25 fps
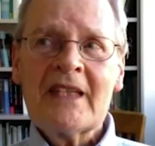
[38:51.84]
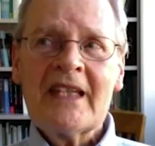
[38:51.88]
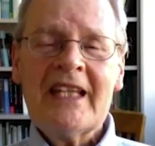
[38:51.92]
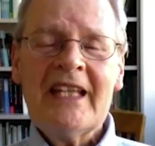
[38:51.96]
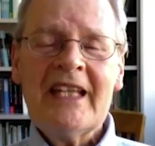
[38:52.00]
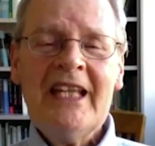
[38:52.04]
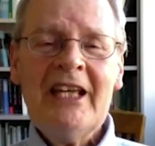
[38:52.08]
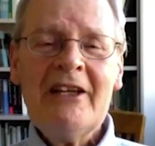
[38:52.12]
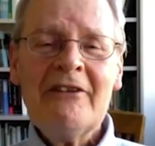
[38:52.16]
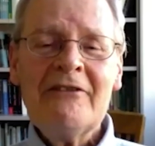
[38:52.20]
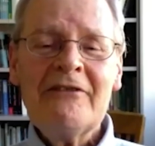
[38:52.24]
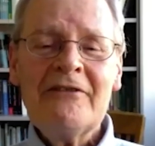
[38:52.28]

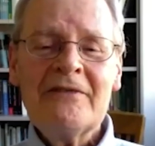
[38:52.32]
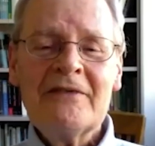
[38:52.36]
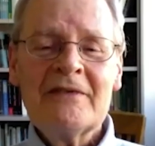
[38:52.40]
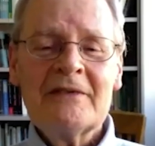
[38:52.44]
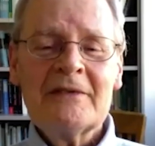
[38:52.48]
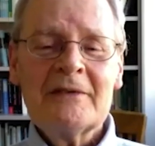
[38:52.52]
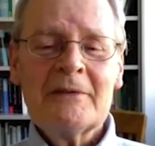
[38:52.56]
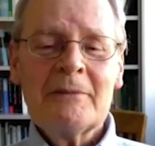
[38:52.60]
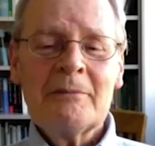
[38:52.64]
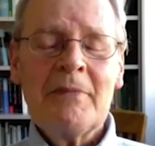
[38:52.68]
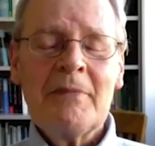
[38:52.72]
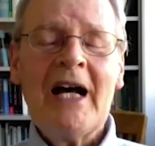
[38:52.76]
if
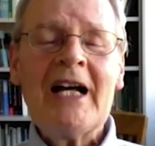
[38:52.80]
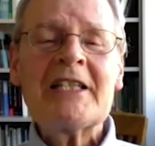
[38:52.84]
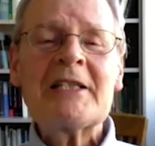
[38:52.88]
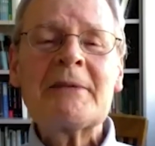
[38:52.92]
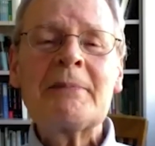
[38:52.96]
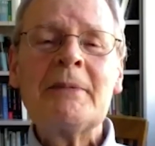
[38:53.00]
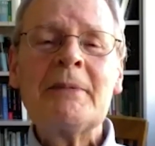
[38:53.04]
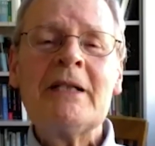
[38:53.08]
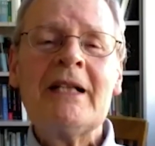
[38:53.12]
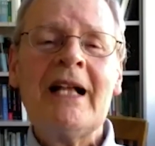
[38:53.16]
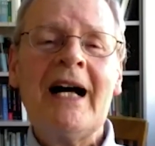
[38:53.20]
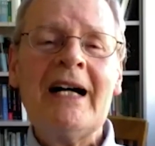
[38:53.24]

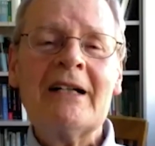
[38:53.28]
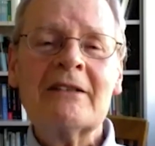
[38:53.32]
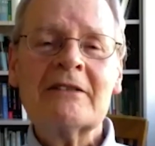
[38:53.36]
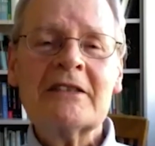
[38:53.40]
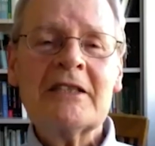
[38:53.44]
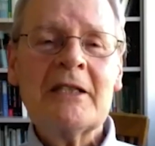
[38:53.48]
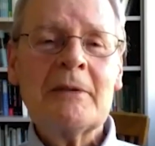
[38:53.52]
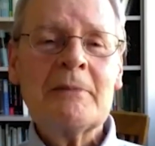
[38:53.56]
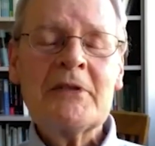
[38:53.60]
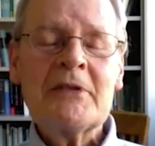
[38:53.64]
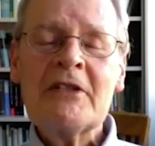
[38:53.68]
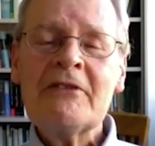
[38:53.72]
possible
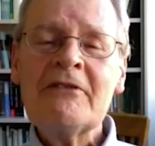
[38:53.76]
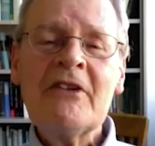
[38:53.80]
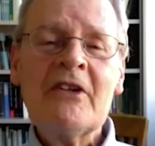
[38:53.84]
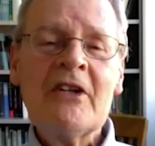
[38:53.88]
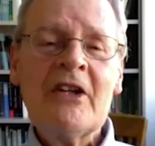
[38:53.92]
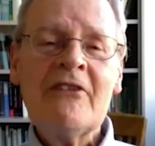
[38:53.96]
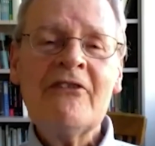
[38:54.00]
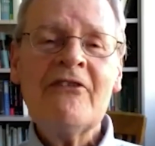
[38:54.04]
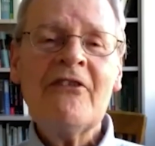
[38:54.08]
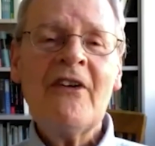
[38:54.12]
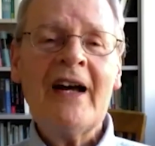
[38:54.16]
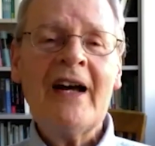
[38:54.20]
outcomes are
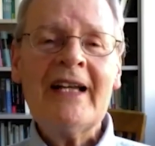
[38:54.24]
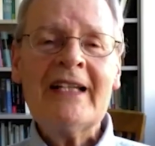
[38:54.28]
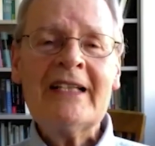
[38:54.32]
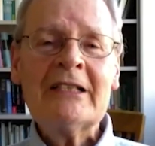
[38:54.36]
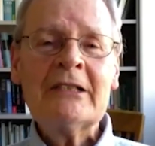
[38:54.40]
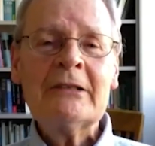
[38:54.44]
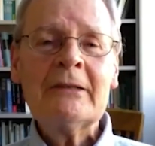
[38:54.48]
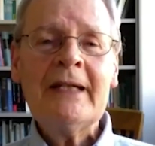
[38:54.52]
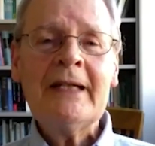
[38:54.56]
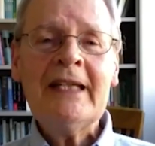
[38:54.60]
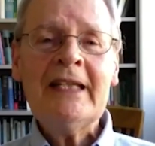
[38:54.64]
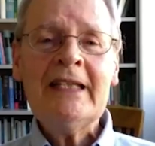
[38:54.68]
very fine
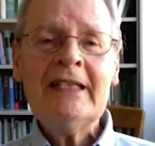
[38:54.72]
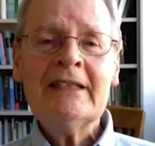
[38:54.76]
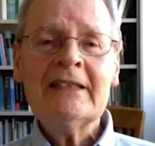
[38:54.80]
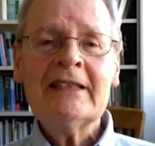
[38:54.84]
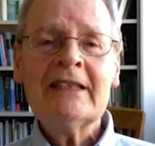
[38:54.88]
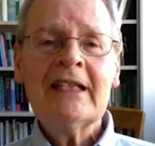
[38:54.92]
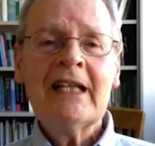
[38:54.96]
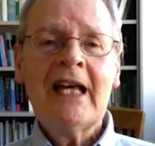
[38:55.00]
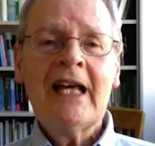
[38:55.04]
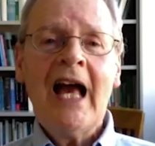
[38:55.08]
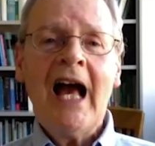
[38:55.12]
grained,